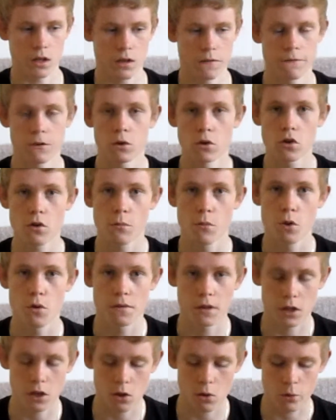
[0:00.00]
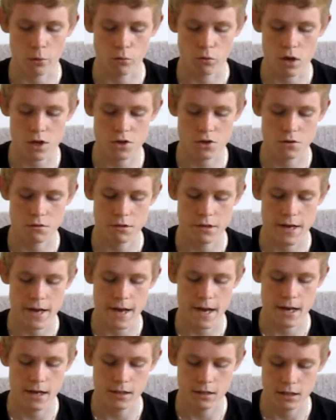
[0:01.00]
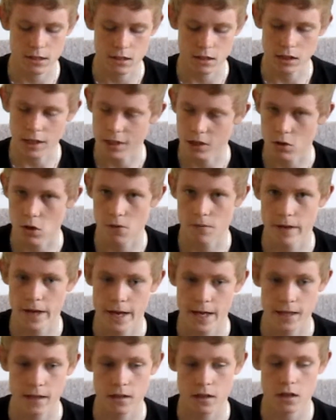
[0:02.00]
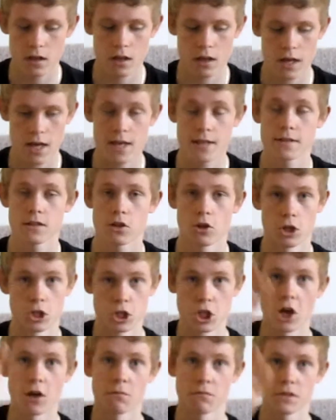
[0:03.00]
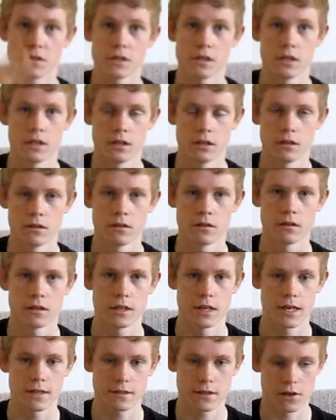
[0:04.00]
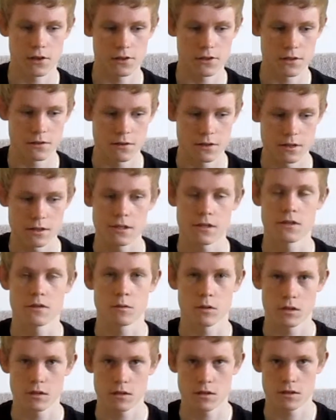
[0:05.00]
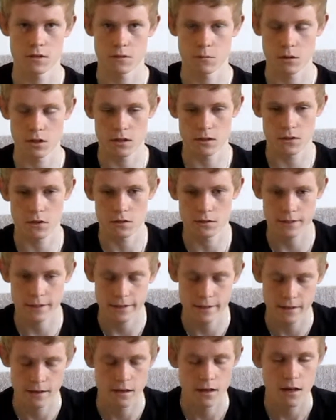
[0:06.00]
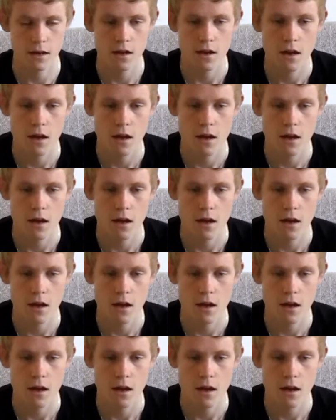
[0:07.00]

if you're not moving, you're holding right trigger and A and then you let go of A. Ezio jumps in the Ezio series as well as Altair.